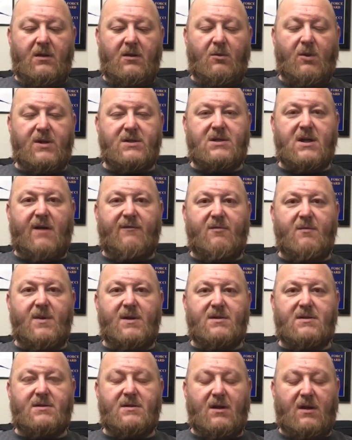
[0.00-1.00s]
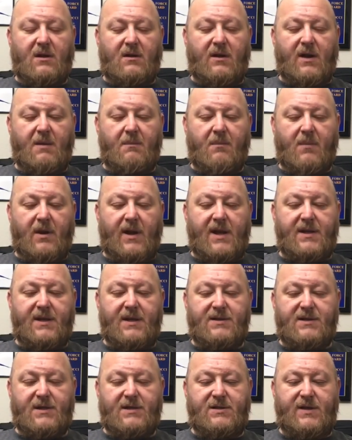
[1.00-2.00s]
U.S. government's
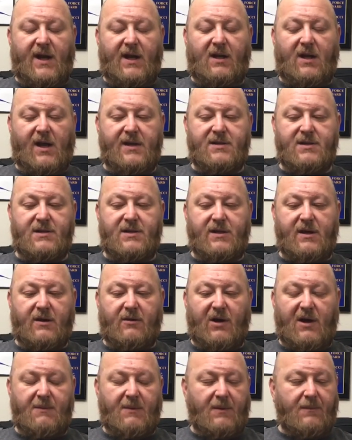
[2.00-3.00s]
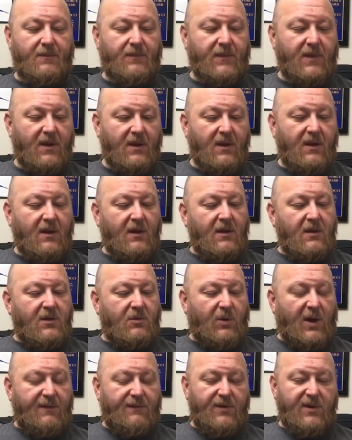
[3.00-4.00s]
1968 licensing agreement.
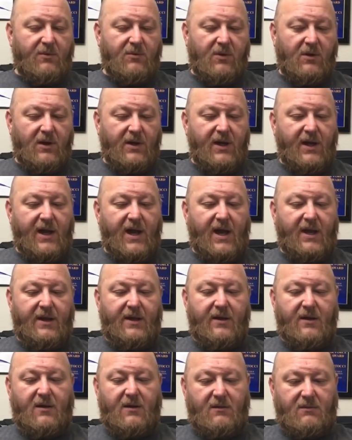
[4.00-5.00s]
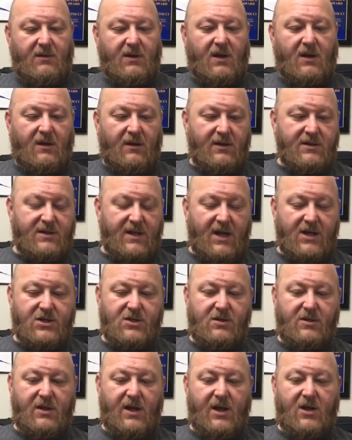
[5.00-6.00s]
The rifle that we're looking at here is
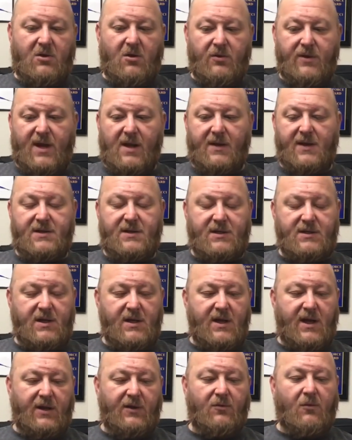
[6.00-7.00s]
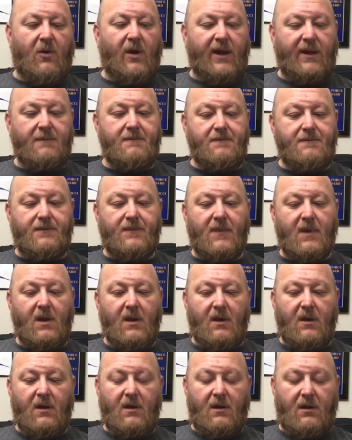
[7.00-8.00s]
actually a Colt LE6920.
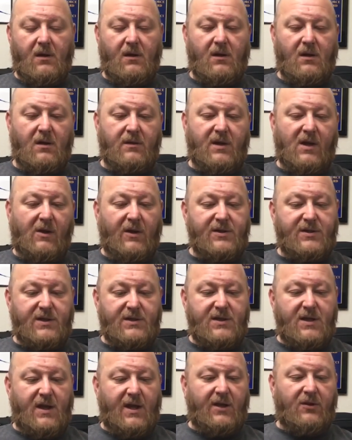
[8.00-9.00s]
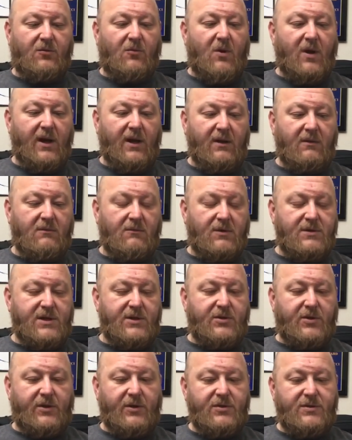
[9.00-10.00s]
The LE6920 was
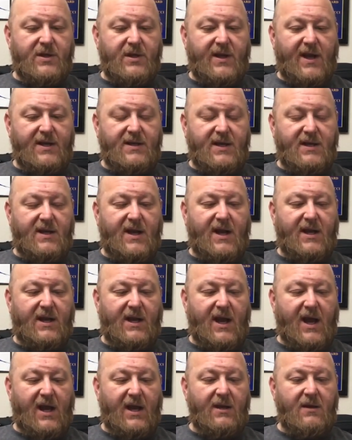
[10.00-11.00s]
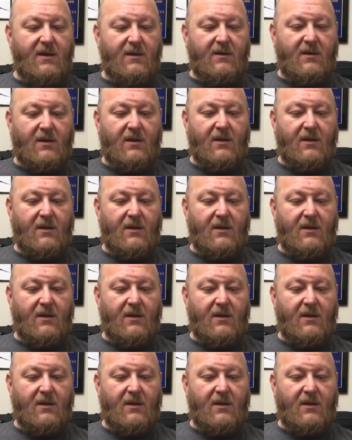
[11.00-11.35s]
introduced in 1998,